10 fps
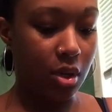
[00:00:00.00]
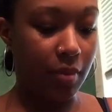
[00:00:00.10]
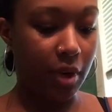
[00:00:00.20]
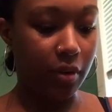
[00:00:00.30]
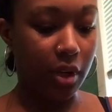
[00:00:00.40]
I'm
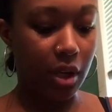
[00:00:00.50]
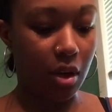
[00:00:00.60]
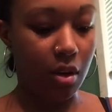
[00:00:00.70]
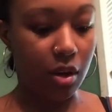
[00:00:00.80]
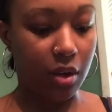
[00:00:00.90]
not gonna cut it
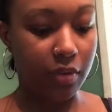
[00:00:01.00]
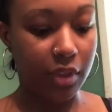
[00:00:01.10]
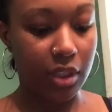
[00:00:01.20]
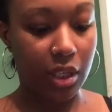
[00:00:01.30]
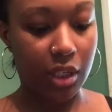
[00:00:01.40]
all off
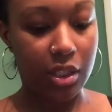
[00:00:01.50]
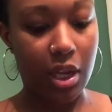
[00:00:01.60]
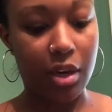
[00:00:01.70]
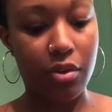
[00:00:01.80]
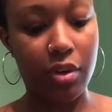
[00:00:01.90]
because like I
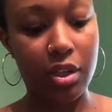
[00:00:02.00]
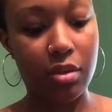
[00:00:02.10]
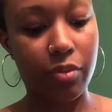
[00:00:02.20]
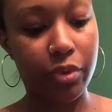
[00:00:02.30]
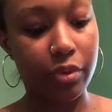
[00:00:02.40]
said, I do need
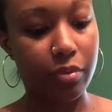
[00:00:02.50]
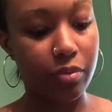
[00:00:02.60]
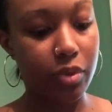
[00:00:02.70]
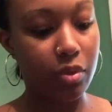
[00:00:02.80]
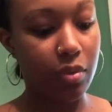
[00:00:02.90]
some room
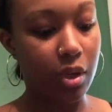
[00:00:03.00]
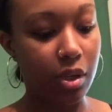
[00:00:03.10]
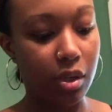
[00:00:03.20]
to,